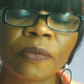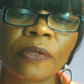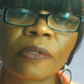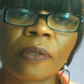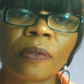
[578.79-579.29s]

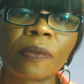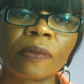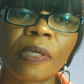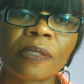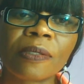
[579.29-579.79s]

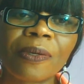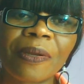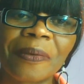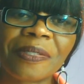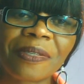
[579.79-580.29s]
So that's
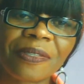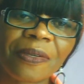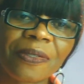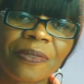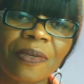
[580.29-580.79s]
all I wanted to
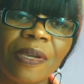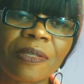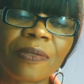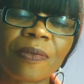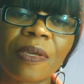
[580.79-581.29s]
talk to you
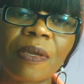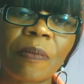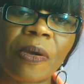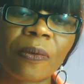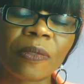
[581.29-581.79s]
guys today
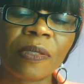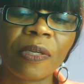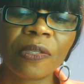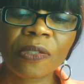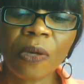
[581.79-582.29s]
about.
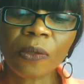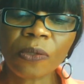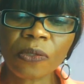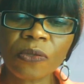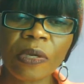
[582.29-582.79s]
So I'll
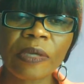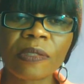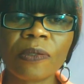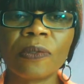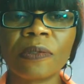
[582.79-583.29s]
talk to you
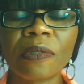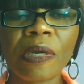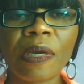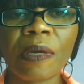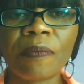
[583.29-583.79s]
guys
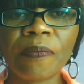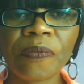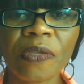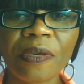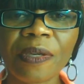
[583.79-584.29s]
soon.
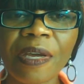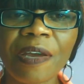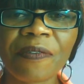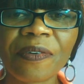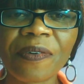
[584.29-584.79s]

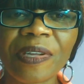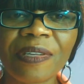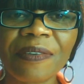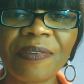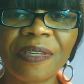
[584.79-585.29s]
Have a
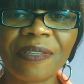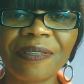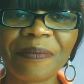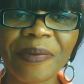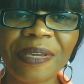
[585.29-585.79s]
great evening.
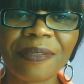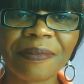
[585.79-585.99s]
Bye.